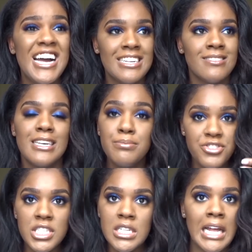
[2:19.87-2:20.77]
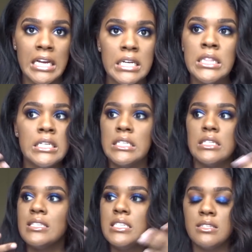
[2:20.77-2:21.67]
exception. Like
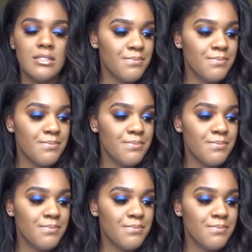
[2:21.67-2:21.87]
see.